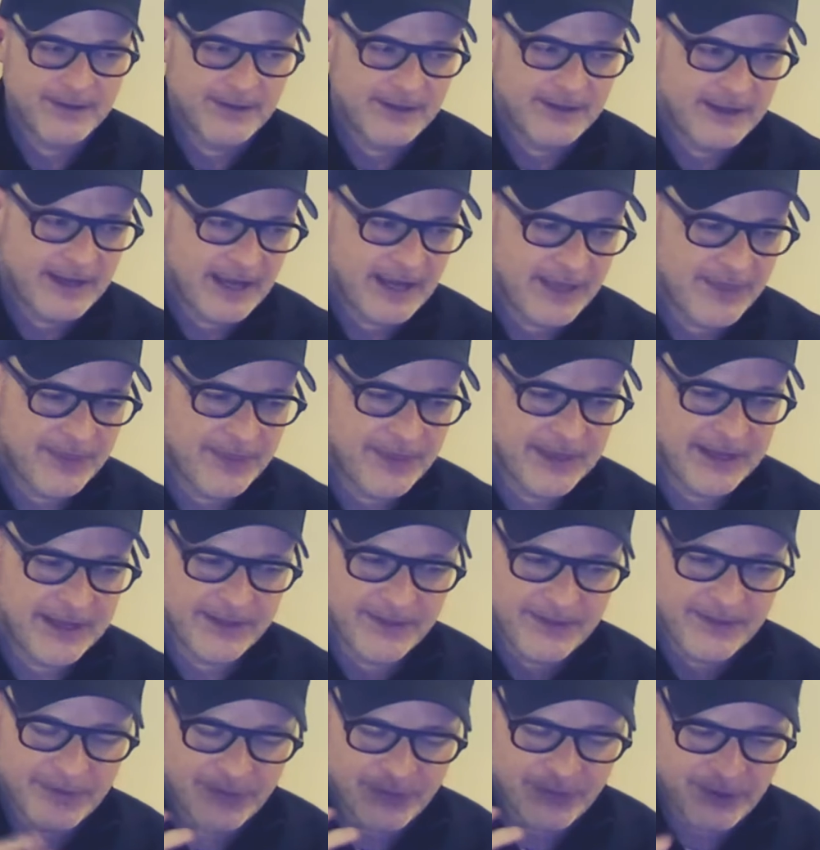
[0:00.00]
And then at
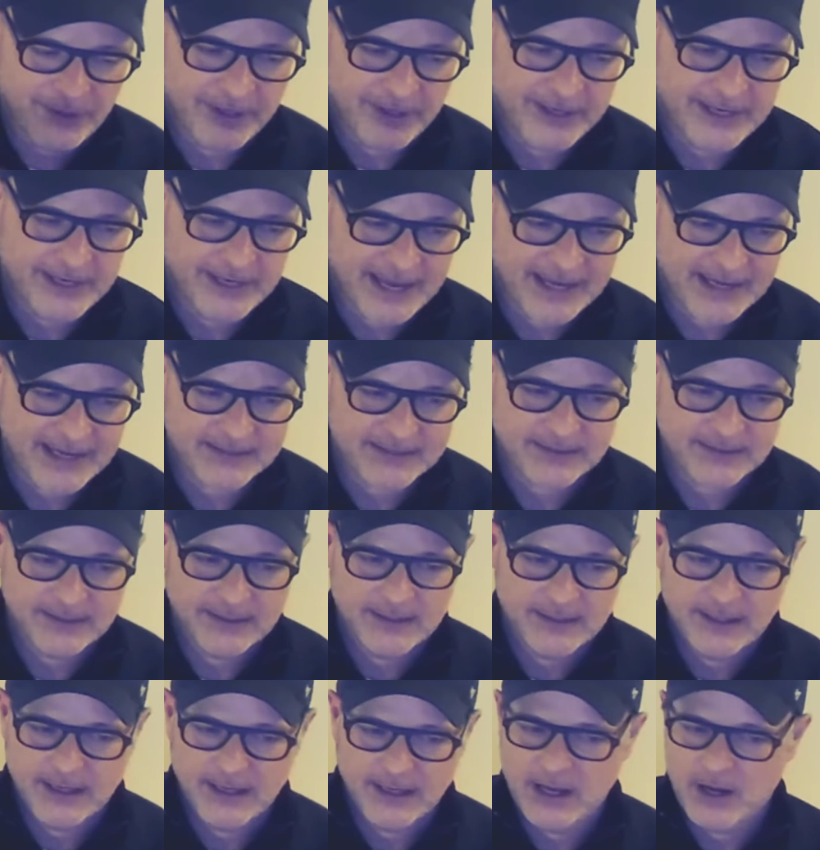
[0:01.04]
the third act,
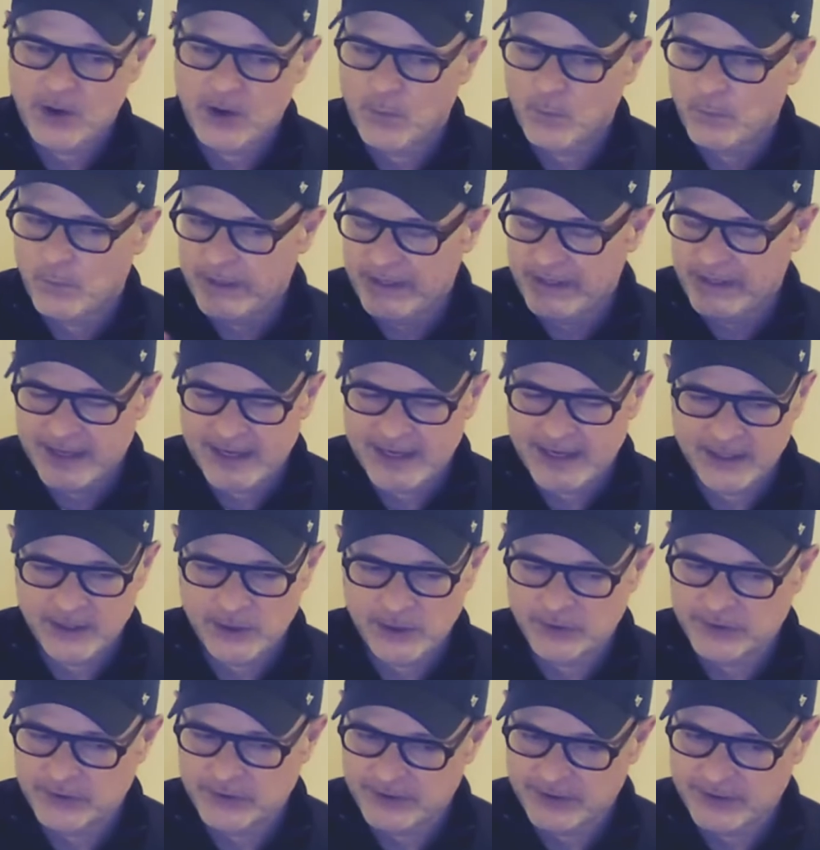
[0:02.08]
we then
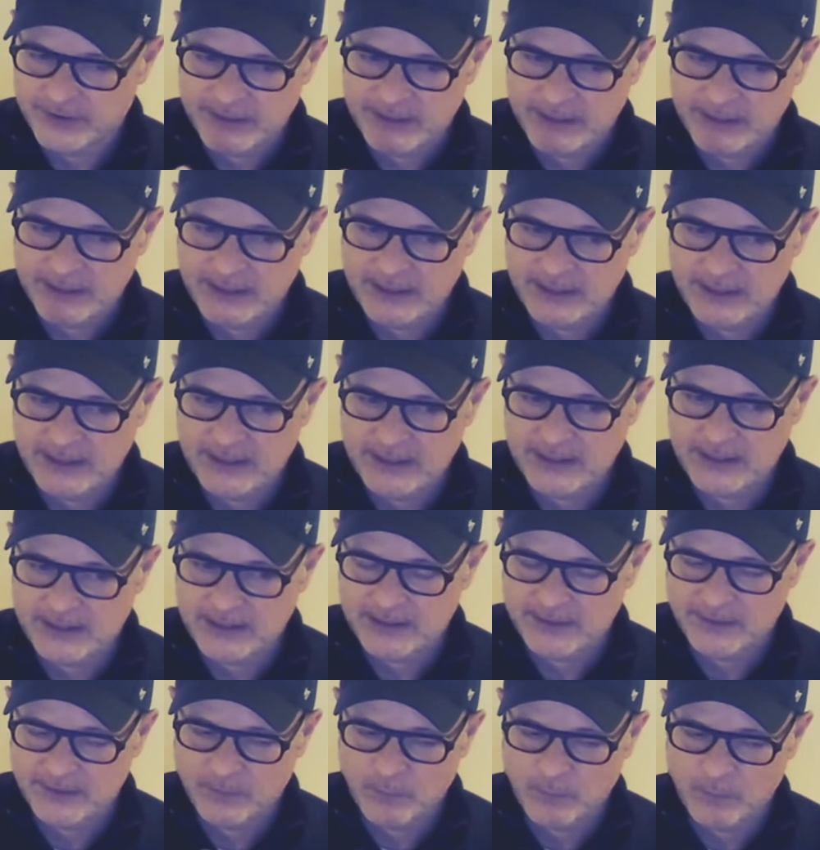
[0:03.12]
looked at the
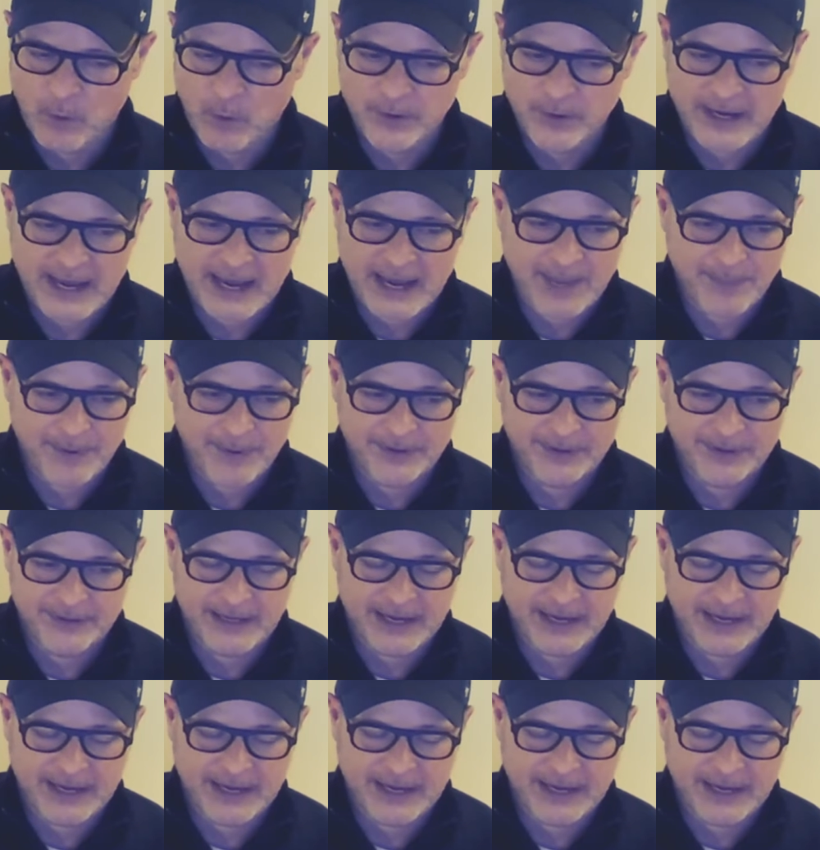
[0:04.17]
what would happen?